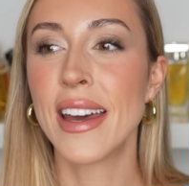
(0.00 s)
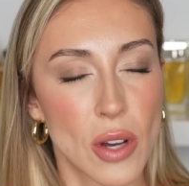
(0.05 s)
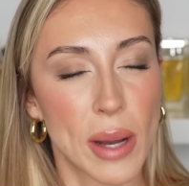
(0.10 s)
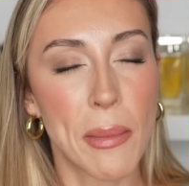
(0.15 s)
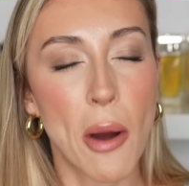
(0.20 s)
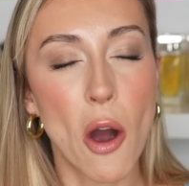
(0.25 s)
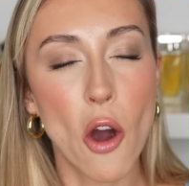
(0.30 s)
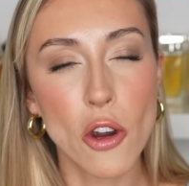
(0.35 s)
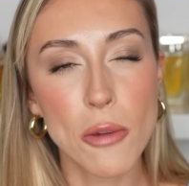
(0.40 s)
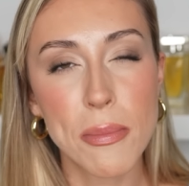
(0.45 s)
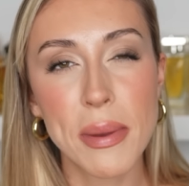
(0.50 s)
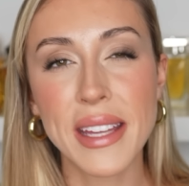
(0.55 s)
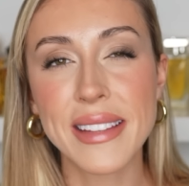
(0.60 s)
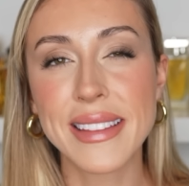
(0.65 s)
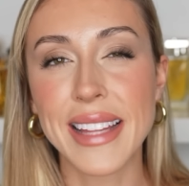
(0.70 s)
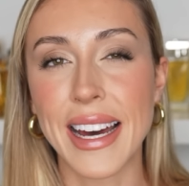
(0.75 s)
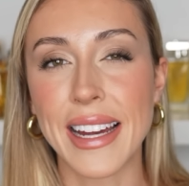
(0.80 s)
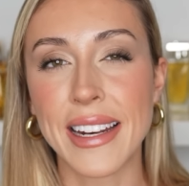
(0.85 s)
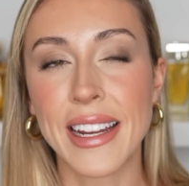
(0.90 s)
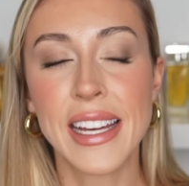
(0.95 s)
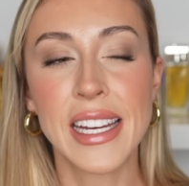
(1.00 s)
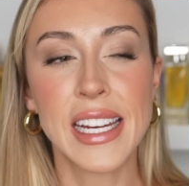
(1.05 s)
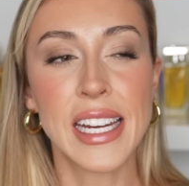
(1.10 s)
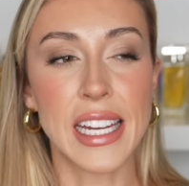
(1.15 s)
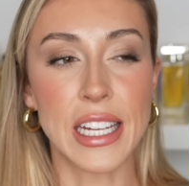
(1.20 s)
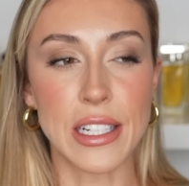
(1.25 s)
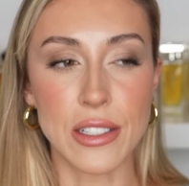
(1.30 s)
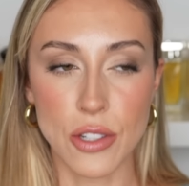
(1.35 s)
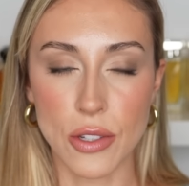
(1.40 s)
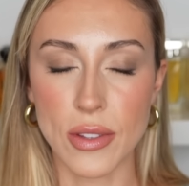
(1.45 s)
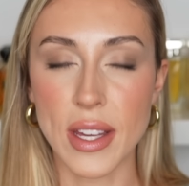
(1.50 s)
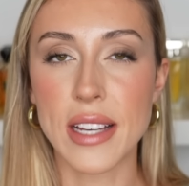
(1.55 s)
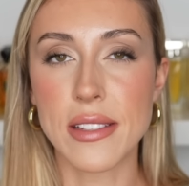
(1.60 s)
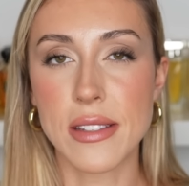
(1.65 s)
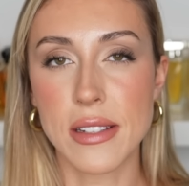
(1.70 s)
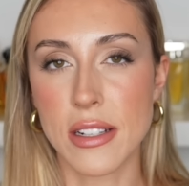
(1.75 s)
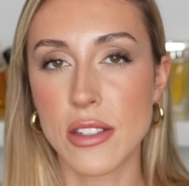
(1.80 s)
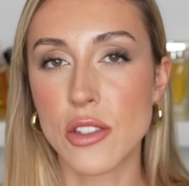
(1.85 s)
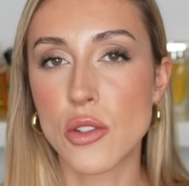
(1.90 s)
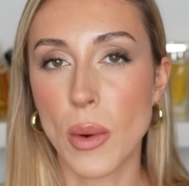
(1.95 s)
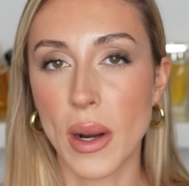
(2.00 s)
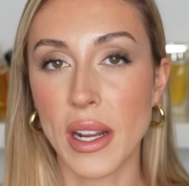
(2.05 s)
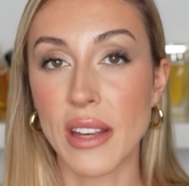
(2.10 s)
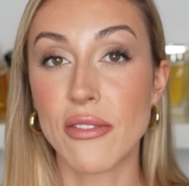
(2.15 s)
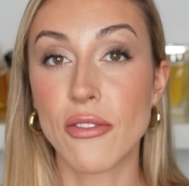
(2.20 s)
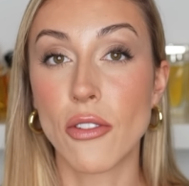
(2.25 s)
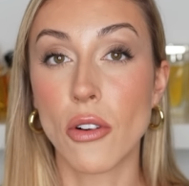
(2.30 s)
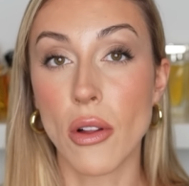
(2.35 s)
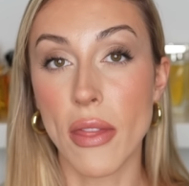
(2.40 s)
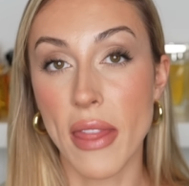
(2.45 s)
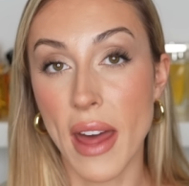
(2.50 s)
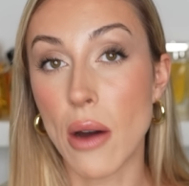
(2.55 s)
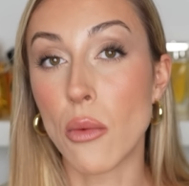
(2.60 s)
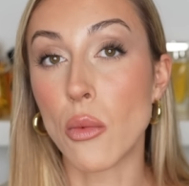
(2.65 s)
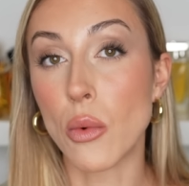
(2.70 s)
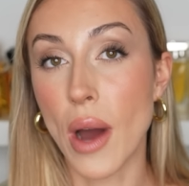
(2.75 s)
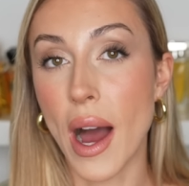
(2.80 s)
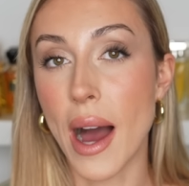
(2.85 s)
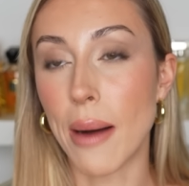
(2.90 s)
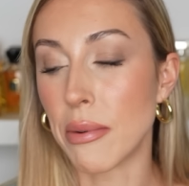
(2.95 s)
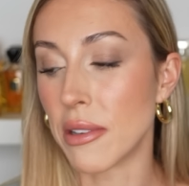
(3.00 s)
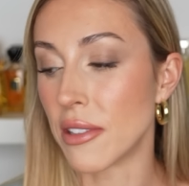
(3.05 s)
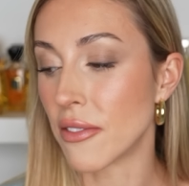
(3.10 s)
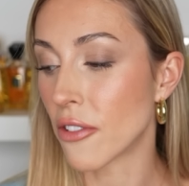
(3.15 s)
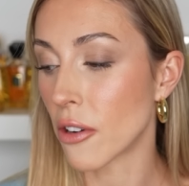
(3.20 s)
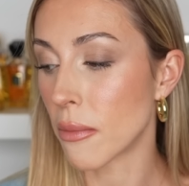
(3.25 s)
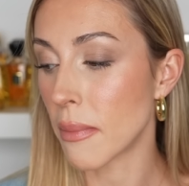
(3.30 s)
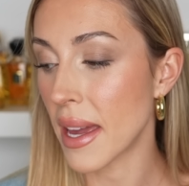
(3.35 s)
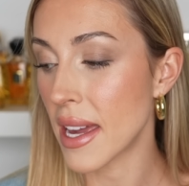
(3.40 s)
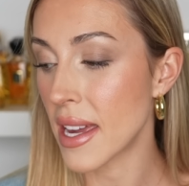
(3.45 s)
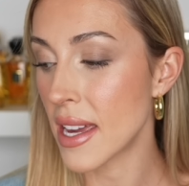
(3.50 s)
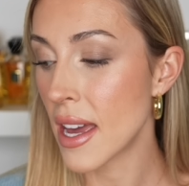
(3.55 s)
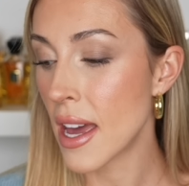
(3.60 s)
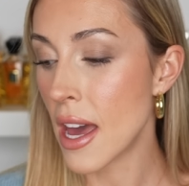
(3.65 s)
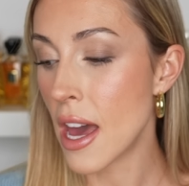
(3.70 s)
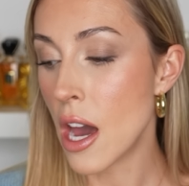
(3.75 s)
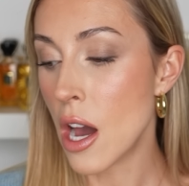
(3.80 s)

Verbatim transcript: So I'm hoping that in 2024, that will happen for me.